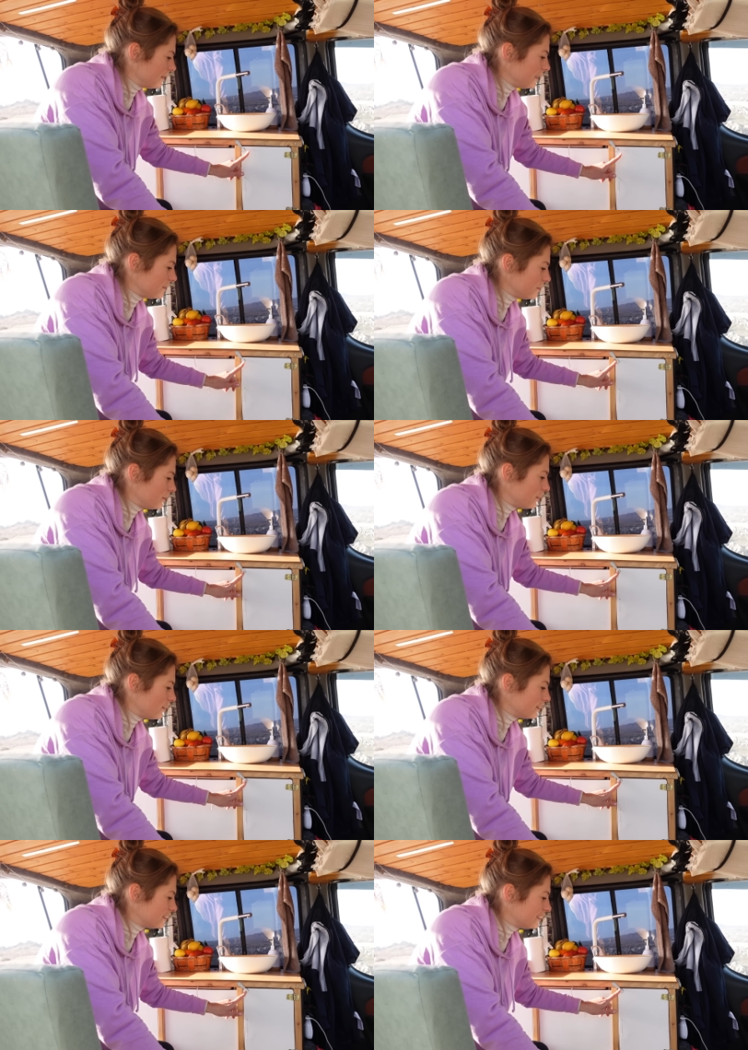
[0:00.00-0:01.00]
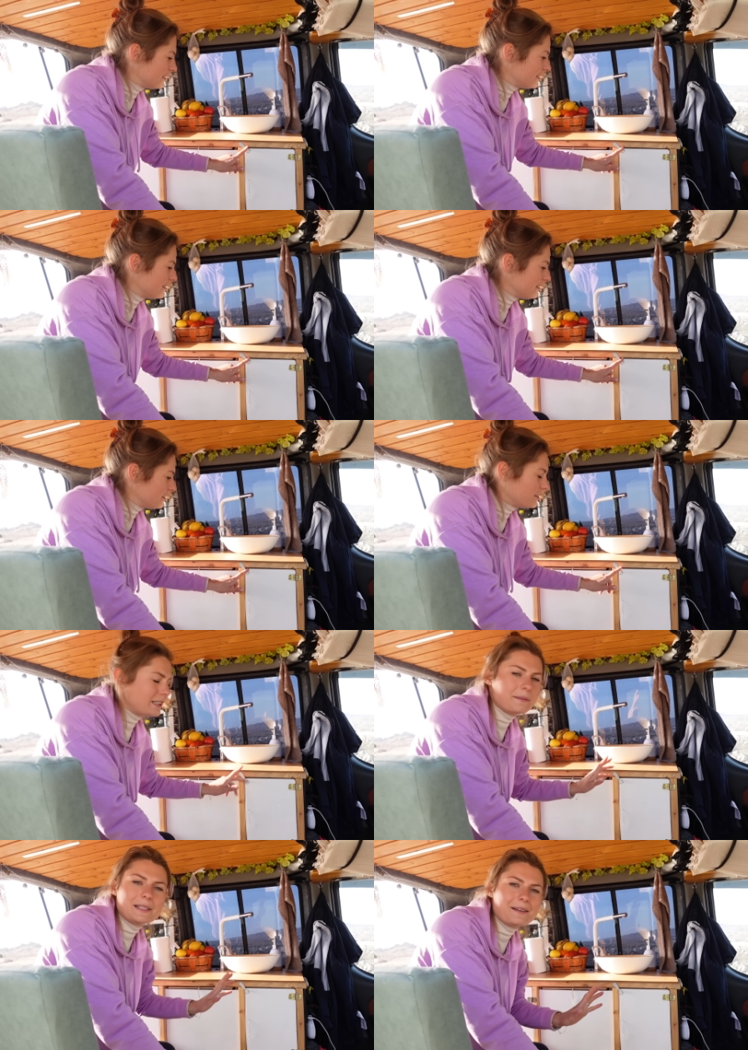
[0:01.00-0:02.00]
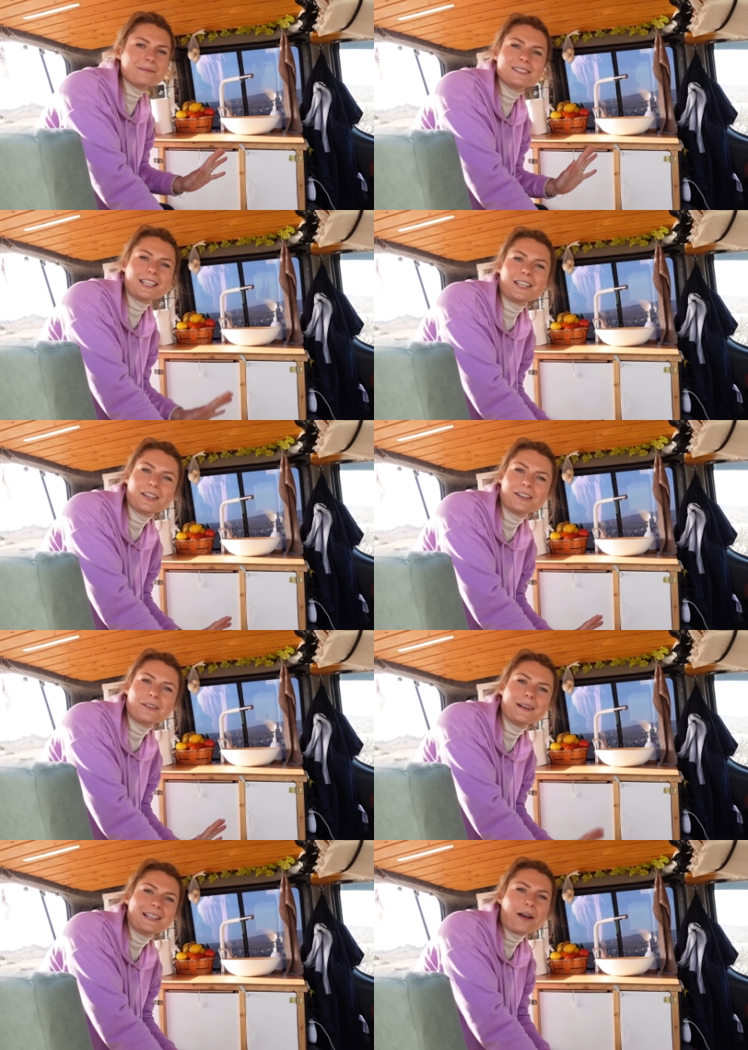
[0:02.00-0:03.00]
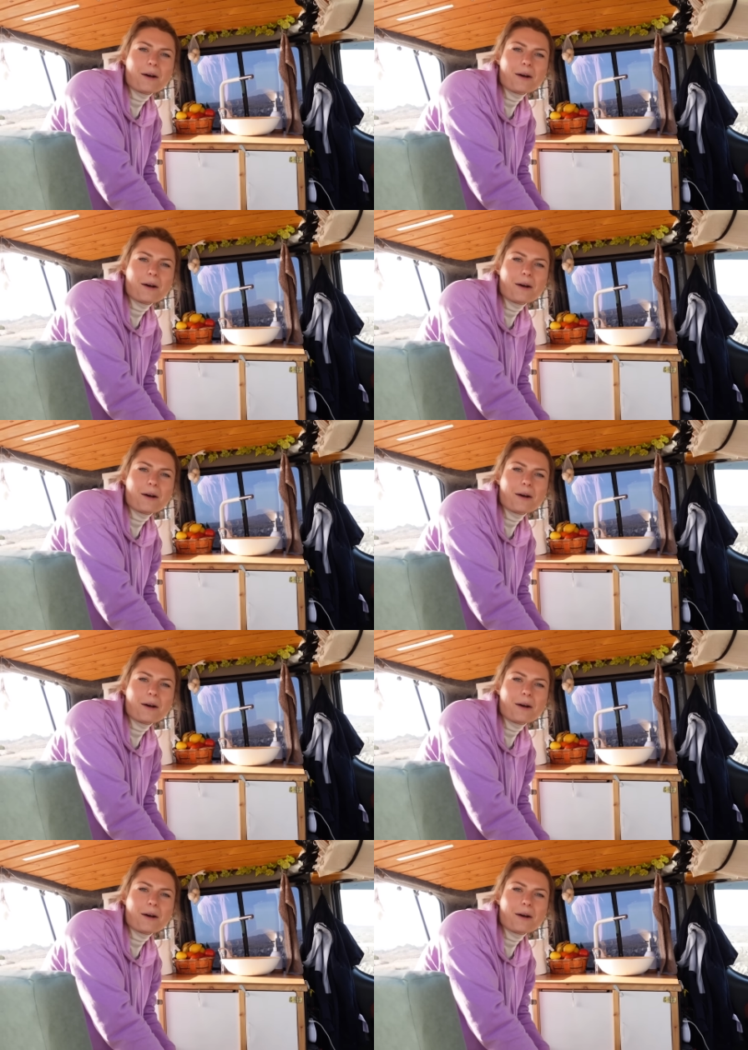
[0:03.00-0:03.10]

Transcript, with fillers: little hooks to keep them secure when